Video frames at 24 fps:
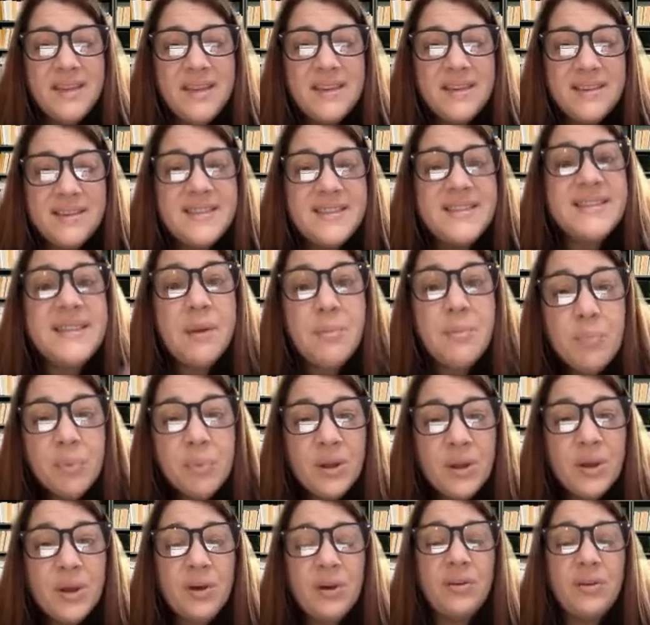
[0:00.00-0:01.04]

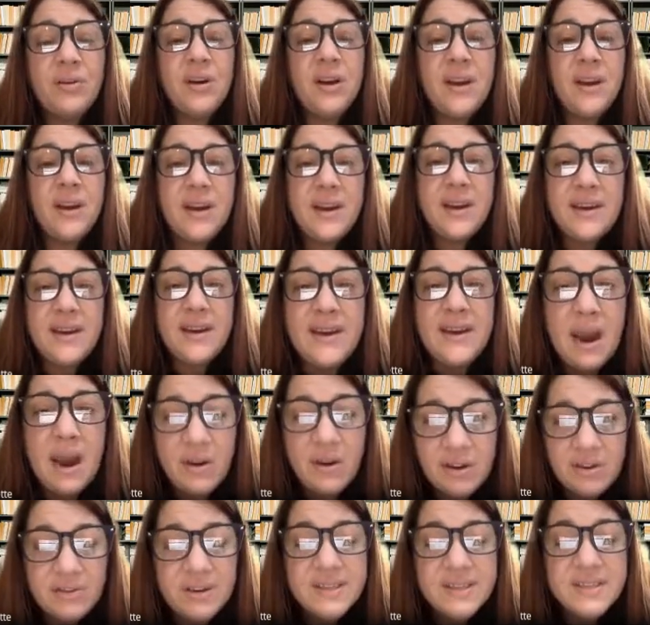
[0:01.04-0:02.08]
simpler
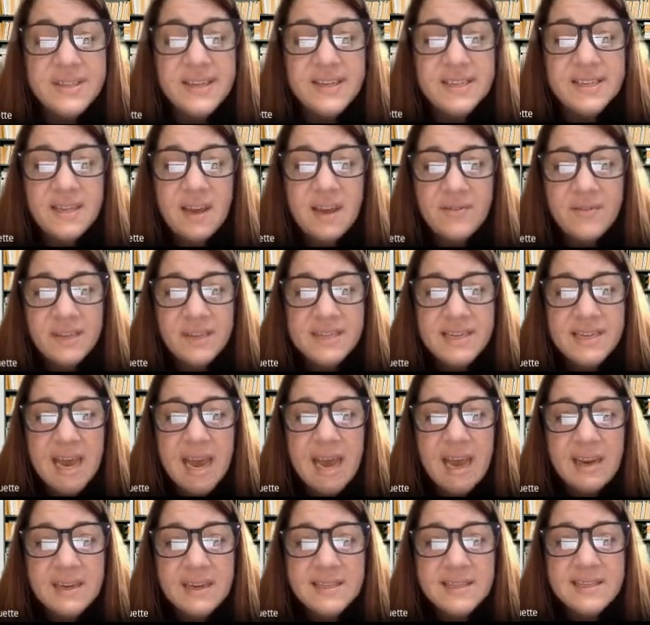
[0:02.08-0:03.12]
characteristics of the
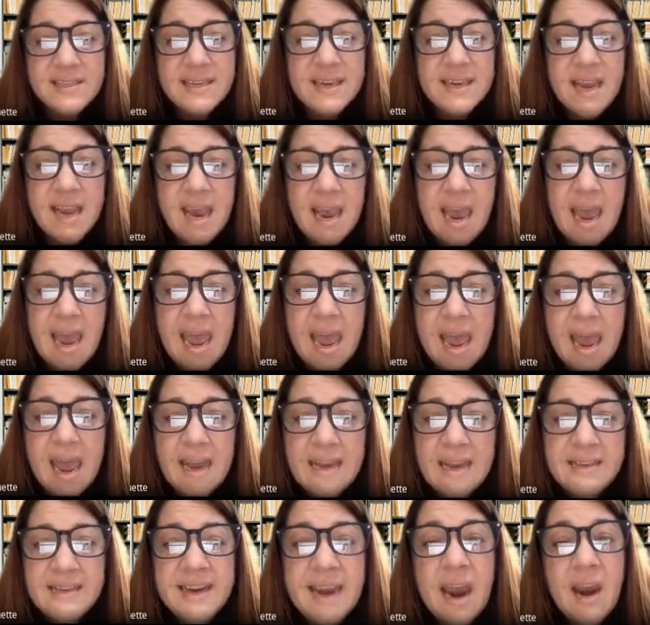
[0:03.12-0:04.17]
text
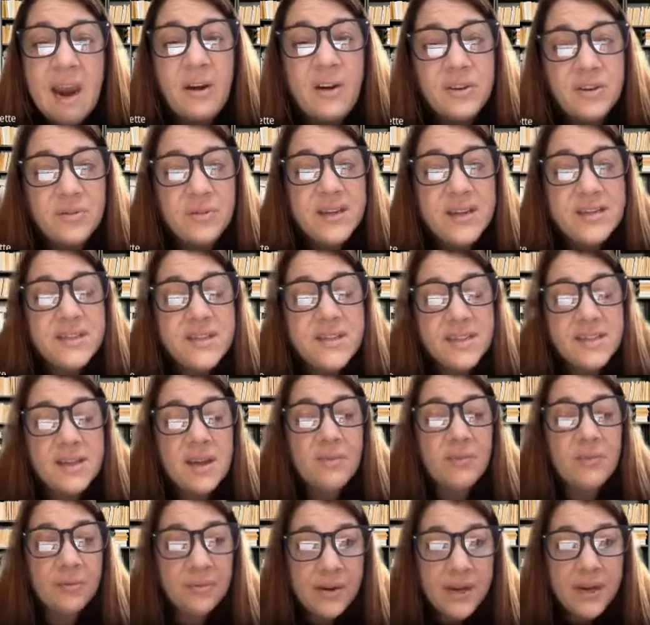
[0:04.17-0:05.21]
and characteristics
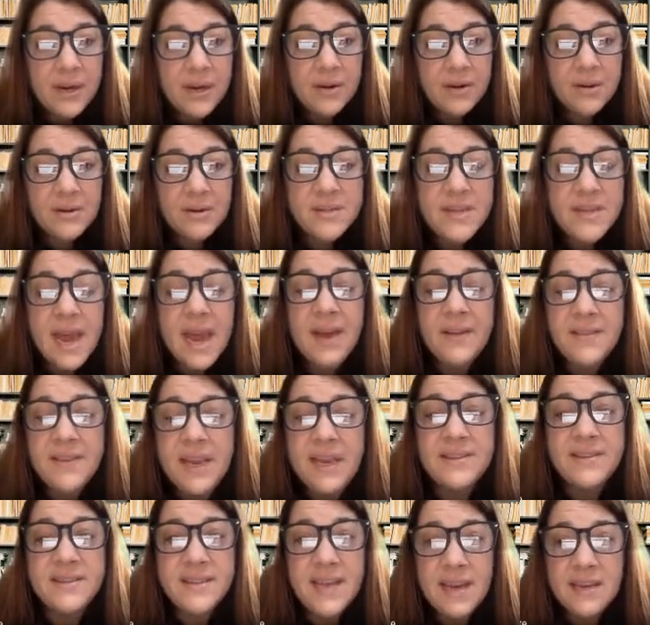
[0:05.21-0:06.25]
of readers at
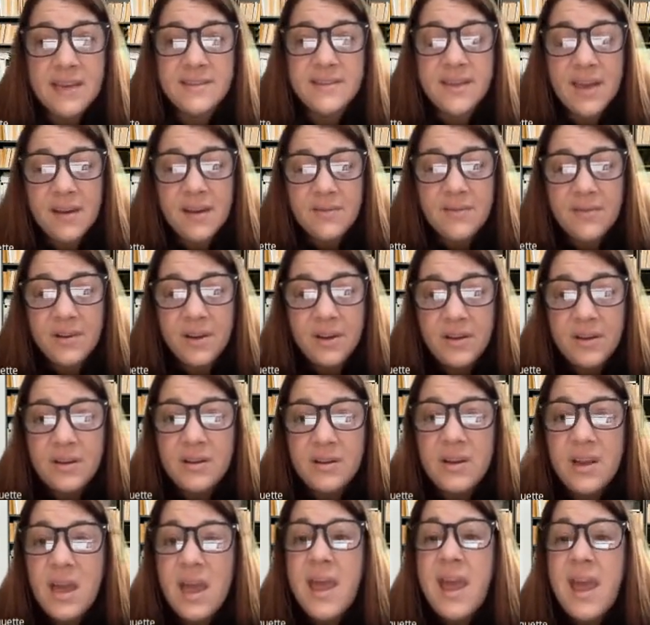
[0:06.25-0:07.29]
that text level.
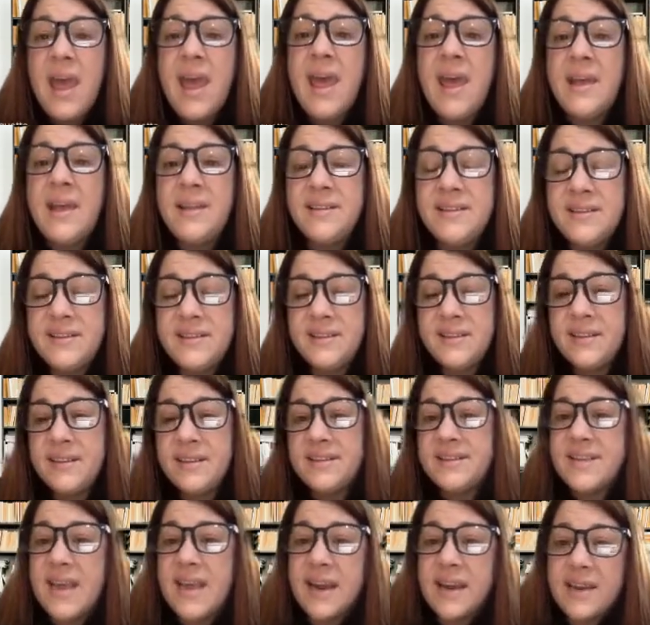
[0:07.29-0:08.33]
And the
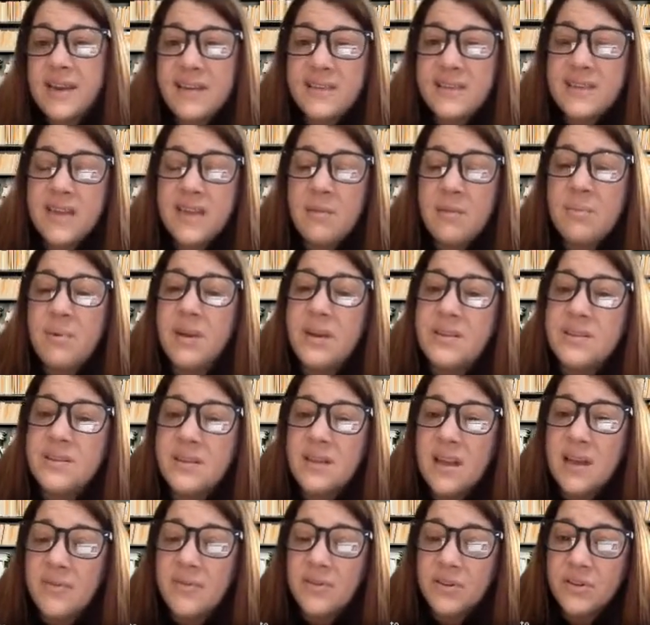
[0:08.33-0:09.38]
second example is a
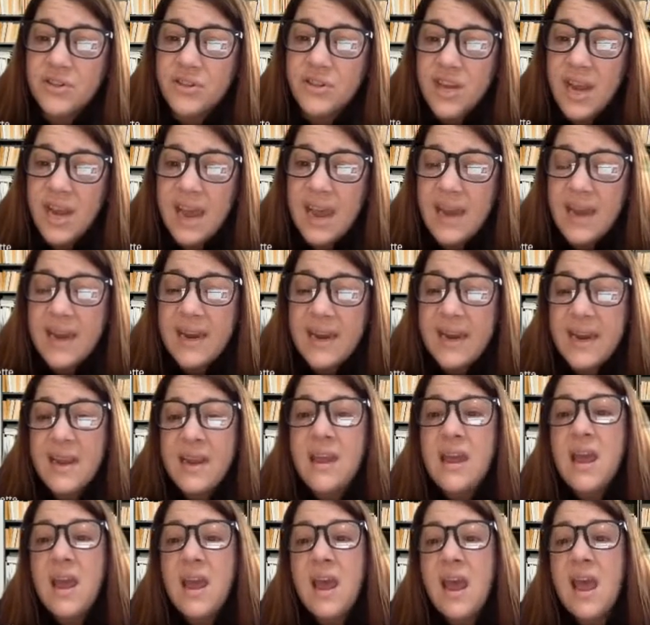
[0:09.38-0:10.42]
level J,
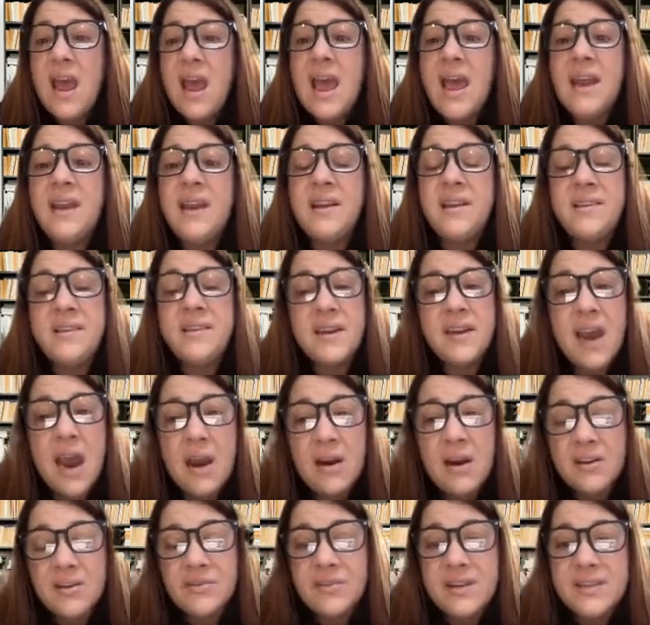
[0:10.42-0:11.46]
and the
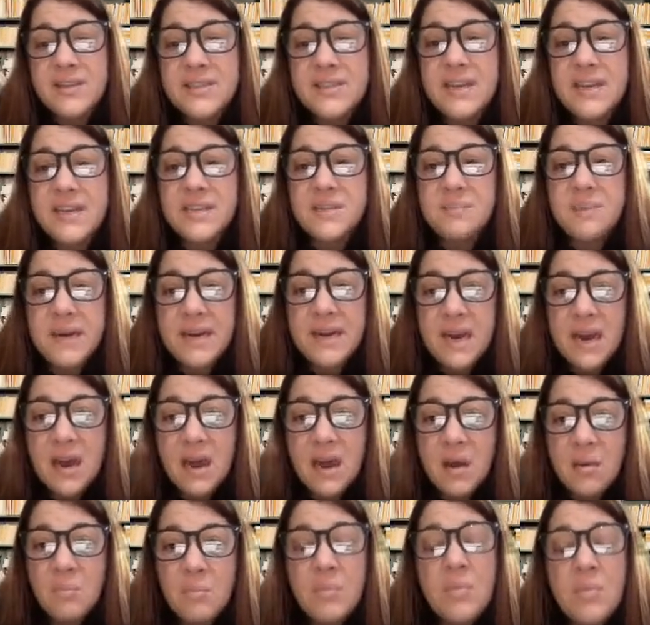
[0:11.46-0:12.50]
characteristics
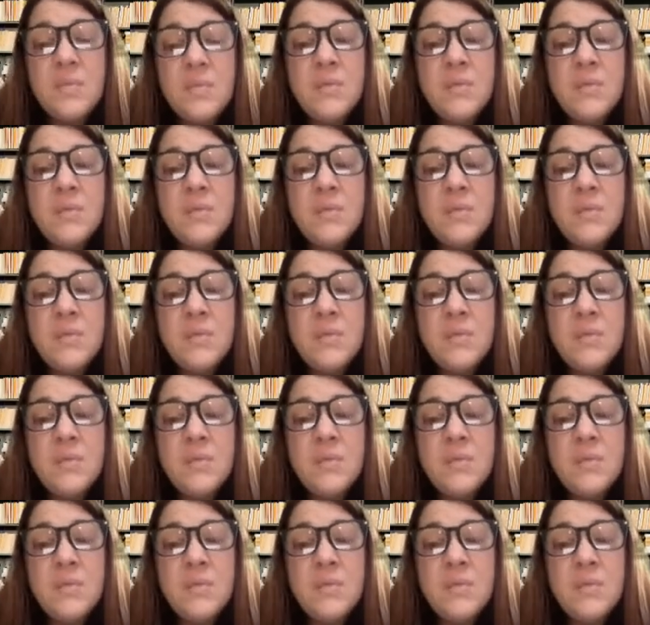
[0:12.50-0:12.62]
become